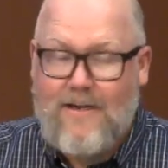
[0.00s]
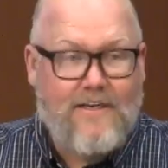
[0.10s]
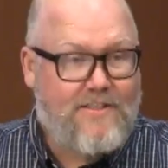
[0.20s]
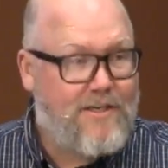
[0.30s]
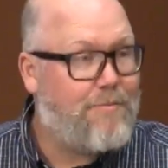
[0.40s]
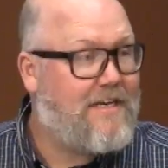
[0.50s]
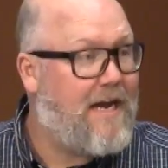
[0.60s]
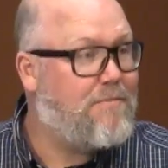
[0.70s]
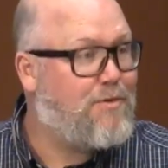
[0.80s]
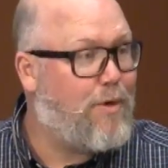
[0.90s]

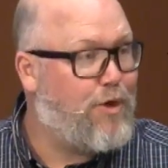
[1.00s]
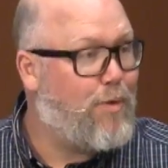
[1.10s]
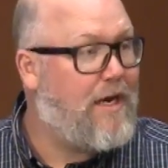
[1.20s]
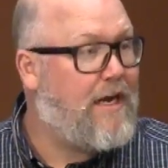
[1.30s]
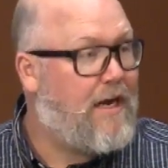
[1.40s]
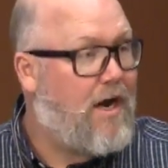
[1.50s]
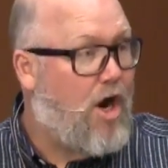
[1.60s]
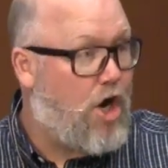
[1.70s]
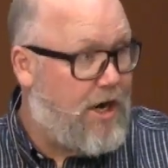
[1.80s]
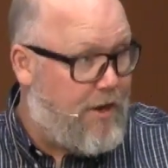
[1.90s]
Sometimes when we
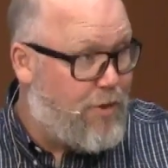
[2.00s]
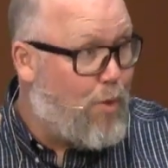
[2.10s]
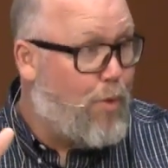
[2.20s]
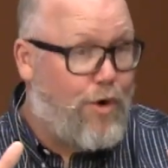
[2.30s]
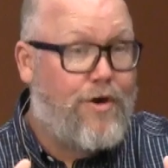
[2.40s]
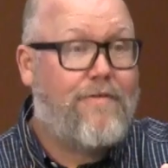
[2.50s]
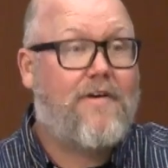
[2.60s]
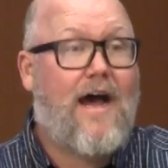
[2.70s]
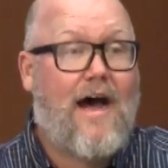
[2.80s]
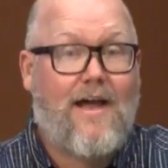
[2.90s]
are in the Word of
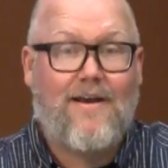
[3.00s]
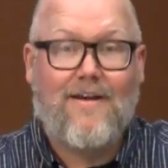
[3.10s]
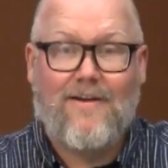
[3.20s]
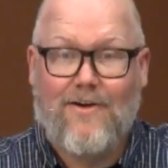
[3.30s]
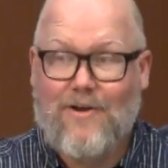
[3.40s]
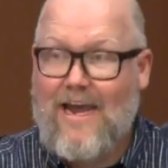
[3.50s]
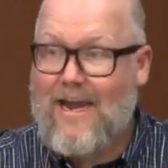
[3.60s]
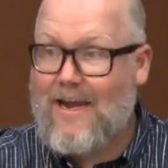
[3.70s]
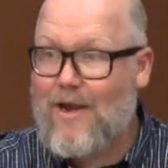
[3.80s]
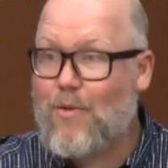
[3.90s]
God,
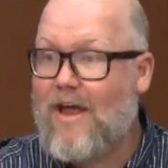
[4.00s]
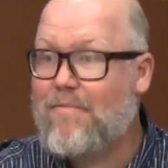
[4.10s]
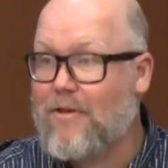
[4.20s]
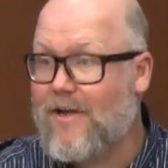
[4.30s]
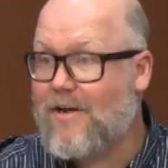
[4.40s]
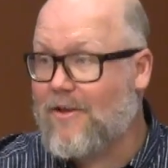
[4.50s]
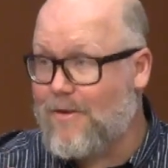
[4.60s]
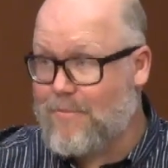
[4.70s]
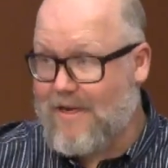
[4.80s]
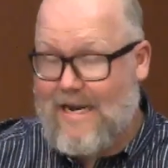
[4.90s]
okay, it will have political
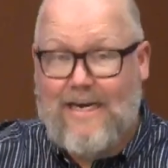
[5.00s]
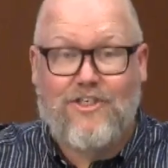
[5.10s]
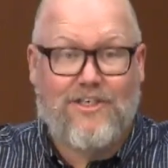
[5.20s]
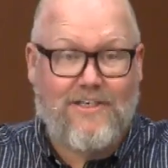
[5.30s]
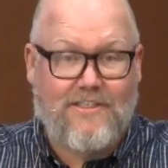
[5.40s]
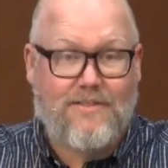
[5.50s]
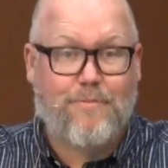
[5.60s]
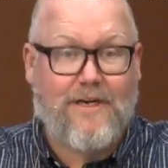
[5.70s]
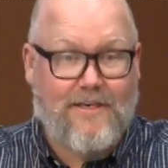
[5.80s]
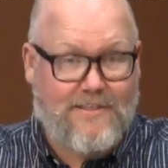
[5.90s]
implications
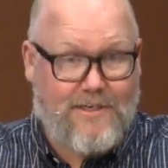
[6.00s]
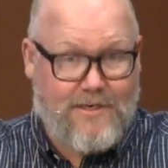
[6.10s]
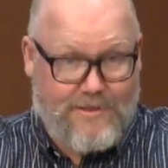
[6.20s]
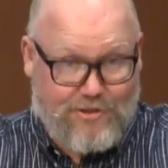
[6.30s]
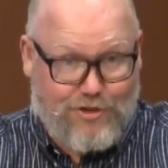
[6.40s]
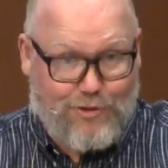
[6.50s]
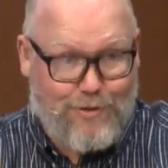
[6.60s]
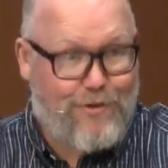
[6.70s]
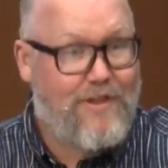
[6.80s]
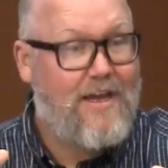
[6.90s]
because it is
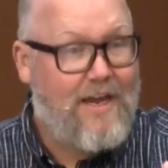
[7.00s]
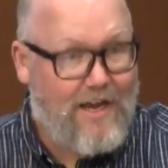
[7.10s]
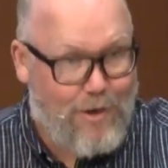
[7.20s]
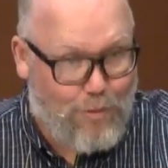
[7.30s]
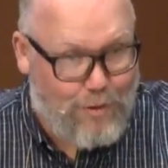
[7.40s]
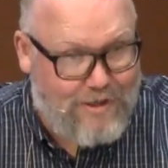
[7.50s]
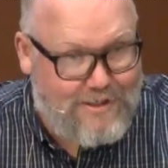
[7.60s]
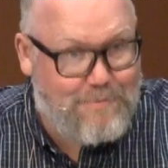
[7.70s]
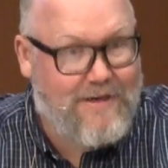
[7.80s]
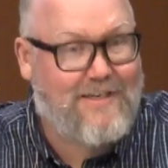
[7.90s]
truth and it will
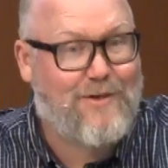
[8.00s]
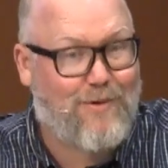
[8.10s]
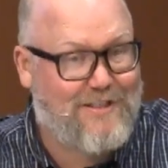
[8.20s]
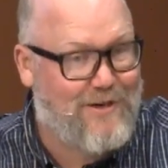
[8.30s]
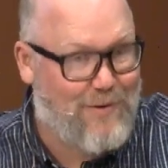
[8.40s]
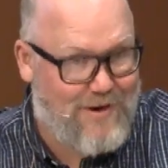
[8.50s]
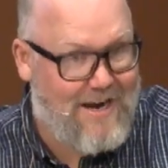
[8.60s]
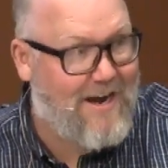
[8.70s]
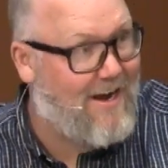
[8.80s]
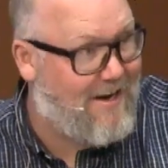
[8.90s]
speak to what's going
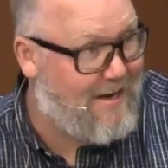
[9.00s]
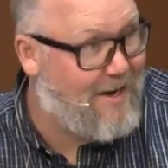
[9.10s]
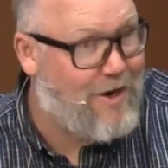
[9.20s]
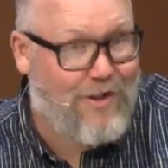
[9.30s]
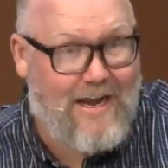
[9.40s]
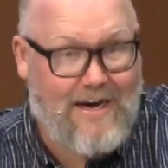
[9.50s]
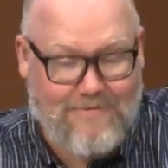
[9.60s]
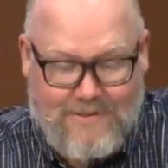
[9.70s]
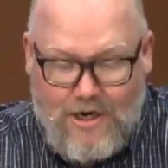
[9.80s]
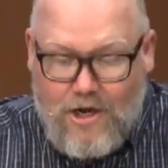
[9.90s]
on in our
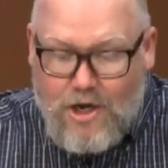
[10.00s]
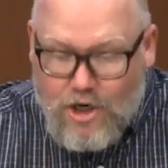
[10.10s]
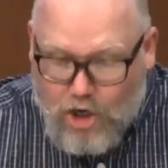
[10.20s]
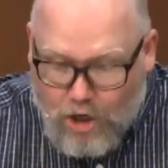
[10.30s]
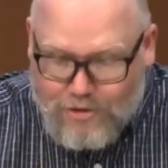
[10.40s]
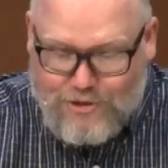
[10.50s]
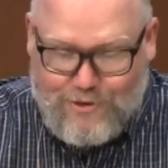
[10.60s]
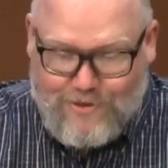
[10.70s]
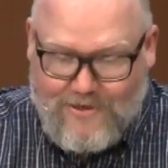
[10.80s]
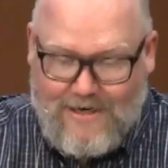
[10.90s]
lives
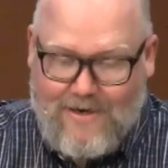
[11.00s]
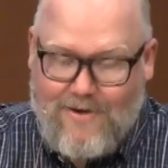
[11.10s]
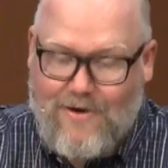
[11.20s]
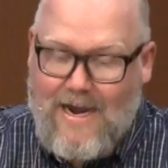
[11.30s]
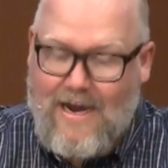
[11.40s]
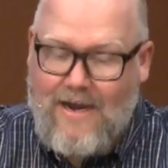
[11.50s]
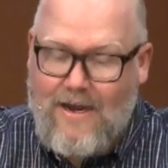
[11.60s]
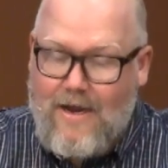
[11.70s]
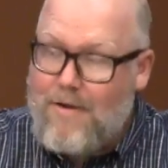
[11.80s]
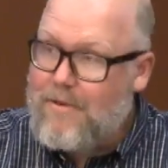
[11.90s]
culturally, okay?
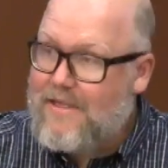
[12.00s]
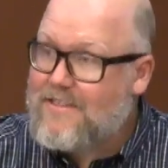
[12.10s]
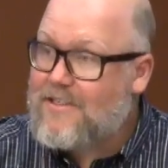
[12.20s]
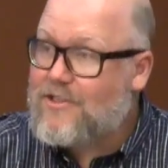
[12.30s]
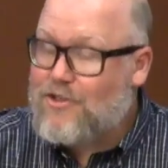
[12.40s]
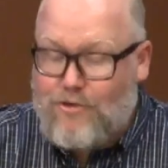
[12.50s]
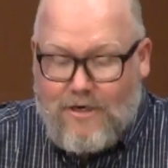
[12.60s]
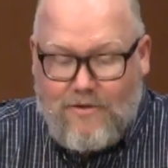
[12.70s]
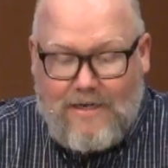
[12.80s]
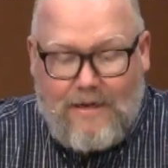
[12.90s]
But this is
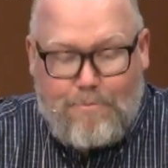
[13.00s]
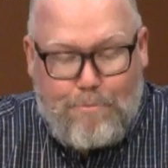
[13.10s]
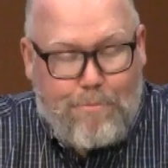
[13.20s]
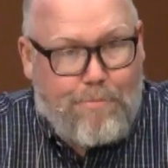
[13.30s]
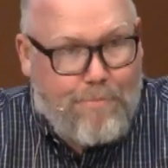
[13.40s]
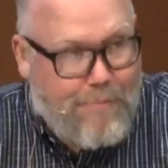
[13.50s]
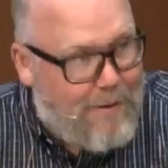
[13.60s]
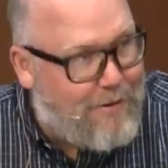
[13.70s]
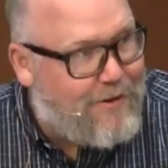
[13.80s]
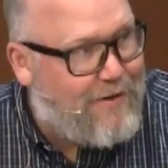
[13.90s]
strictly
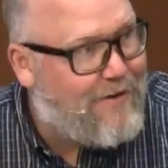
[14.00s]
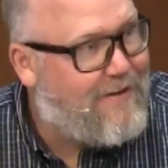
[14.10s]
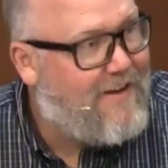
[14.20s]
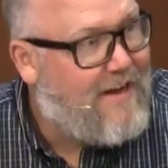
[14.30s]
biblical.